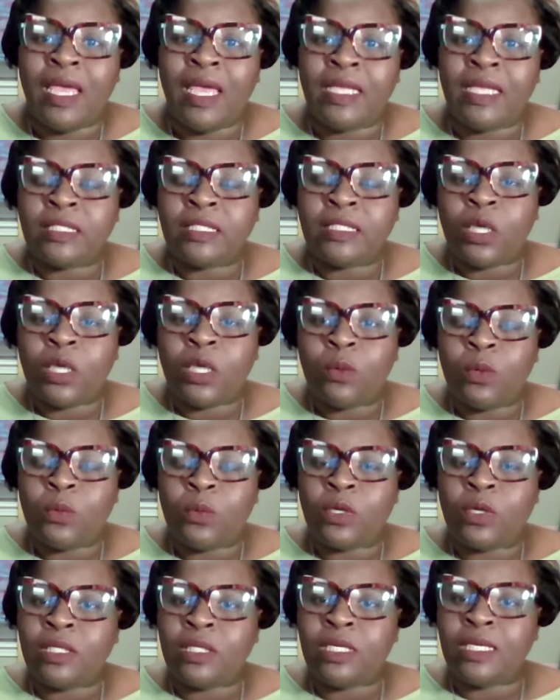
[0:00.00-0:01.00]
And so
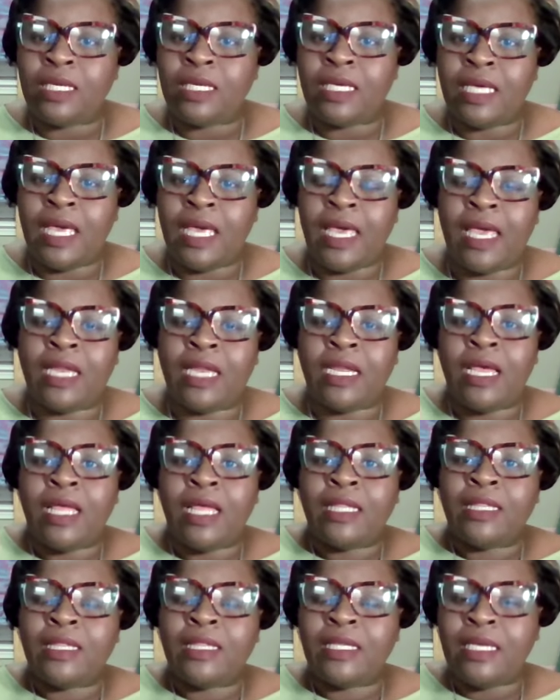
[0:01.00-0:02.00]
when we're looking at
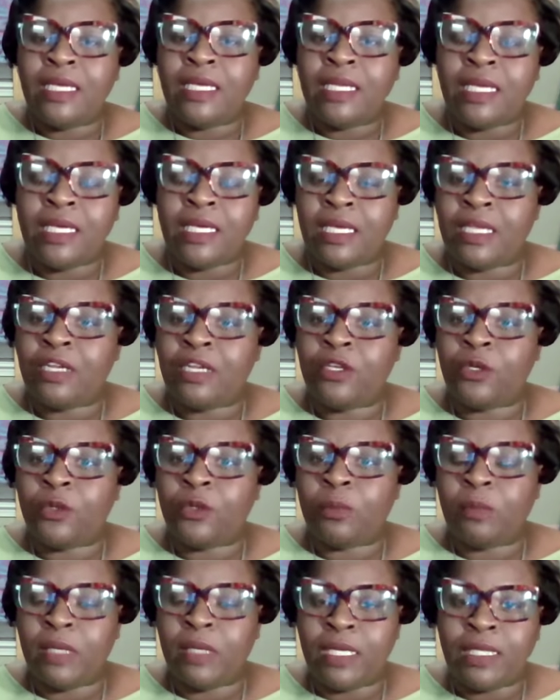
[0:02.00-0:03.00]
leading in
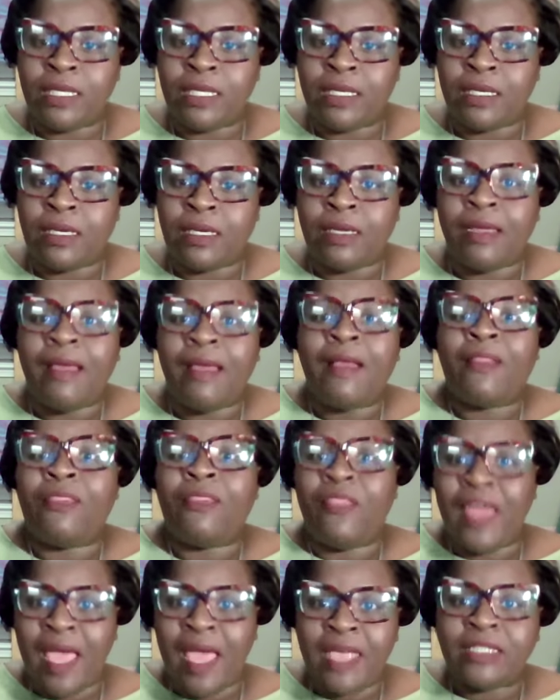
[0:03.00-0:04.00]
humility,
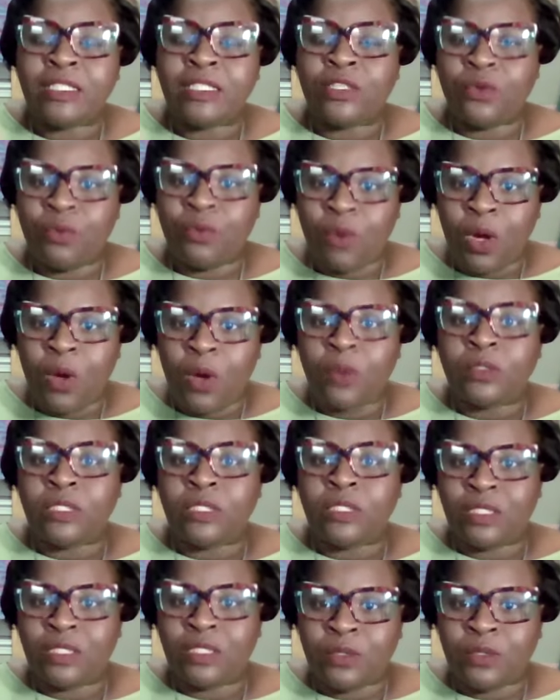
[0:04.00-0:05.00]
that's the
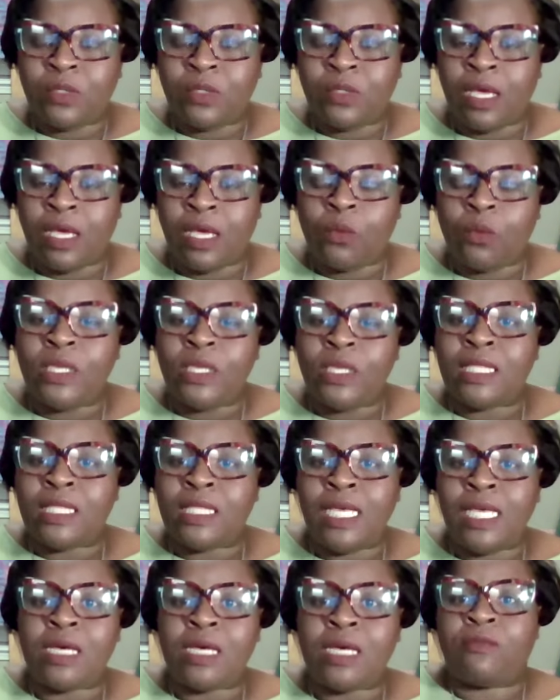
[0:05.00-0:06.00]
road to do that. We
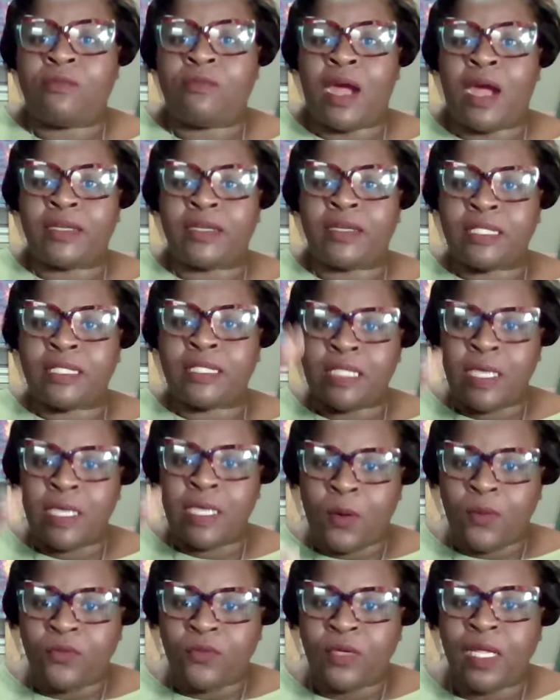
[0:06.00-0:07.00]
think of
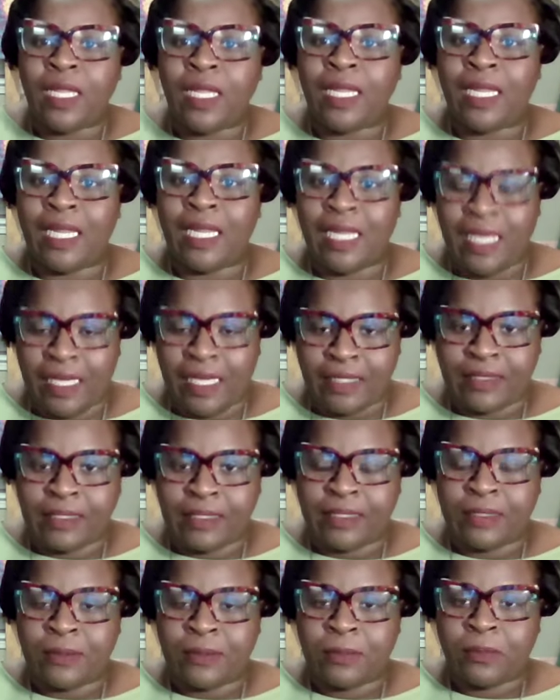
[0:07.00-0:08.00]
ourself
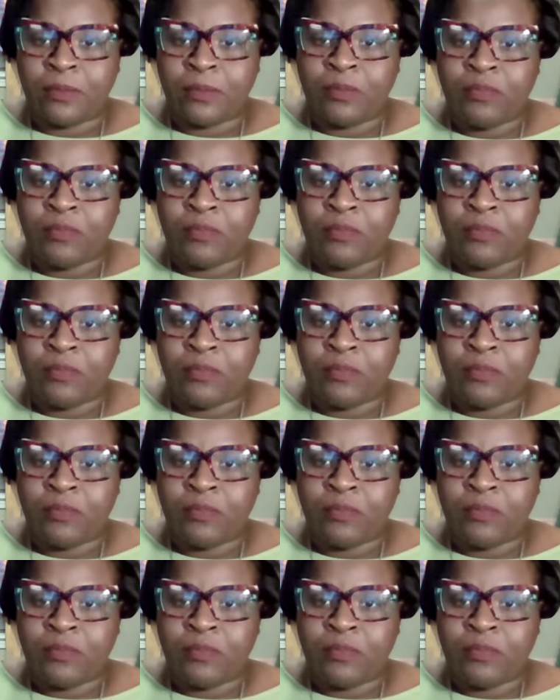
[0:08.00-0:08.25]
less.